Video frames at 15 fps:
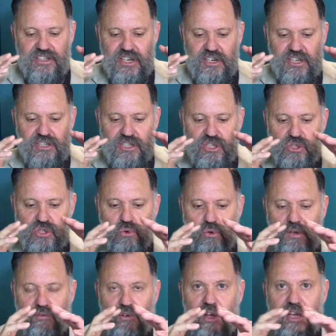and it sort
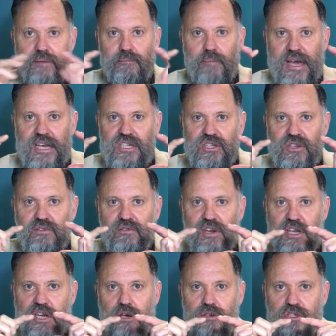of like makes the
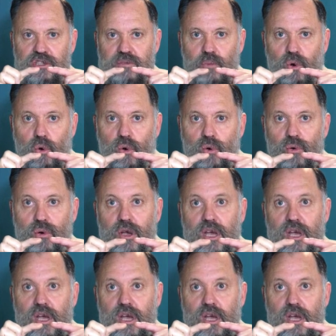video small,